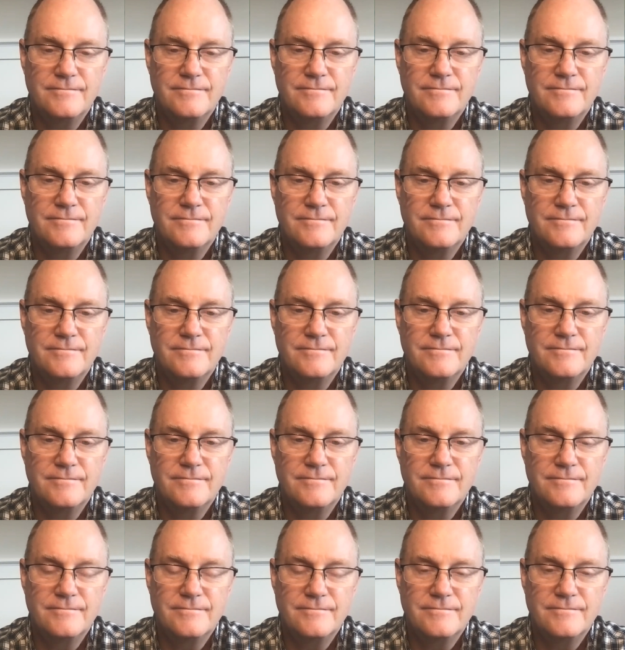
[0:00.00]

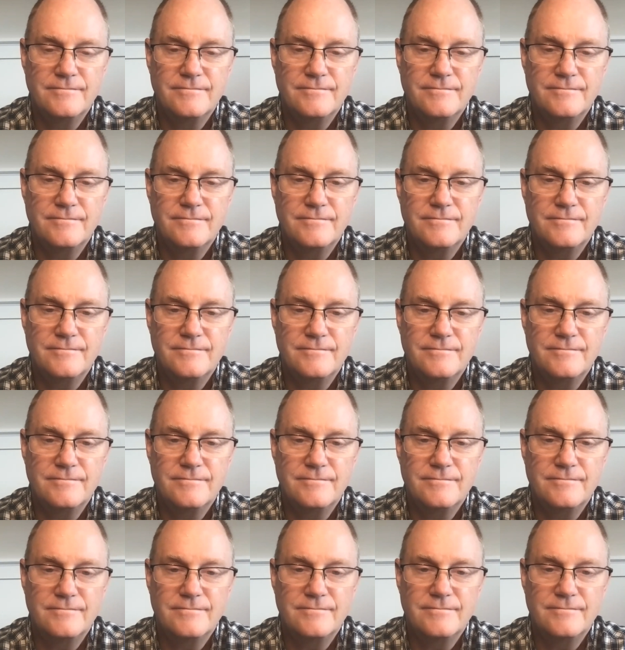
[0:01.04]

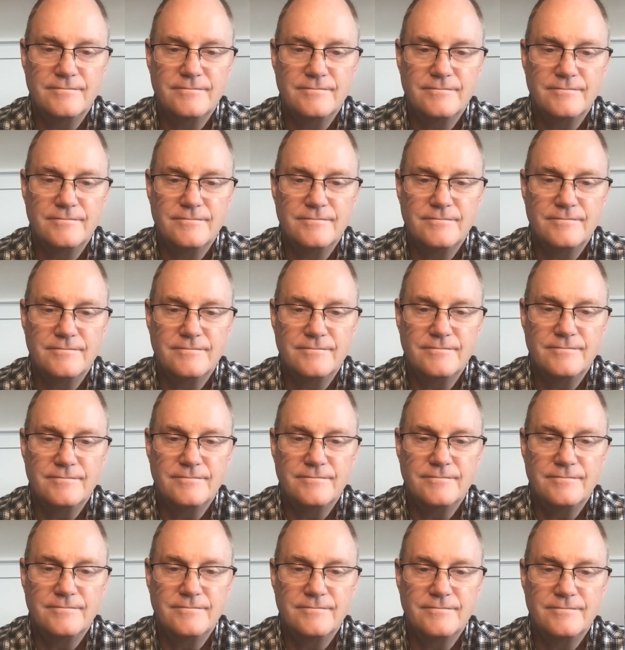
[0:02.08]

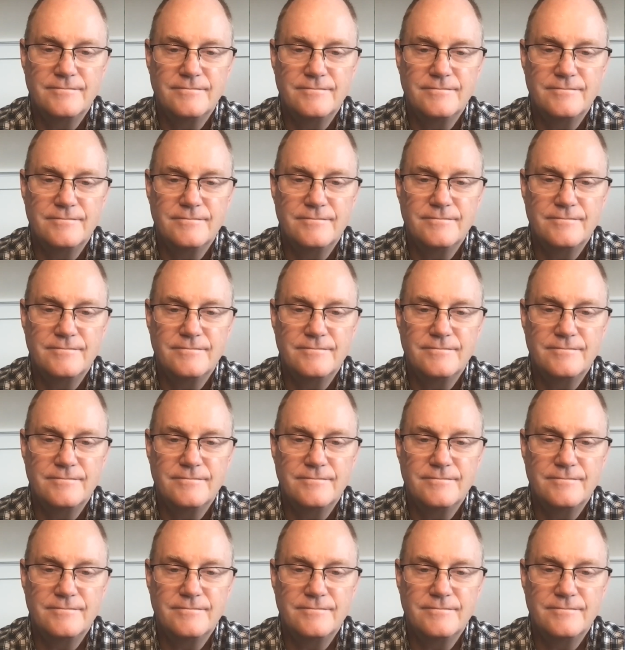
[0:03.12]
No words are spoken by the person on screen.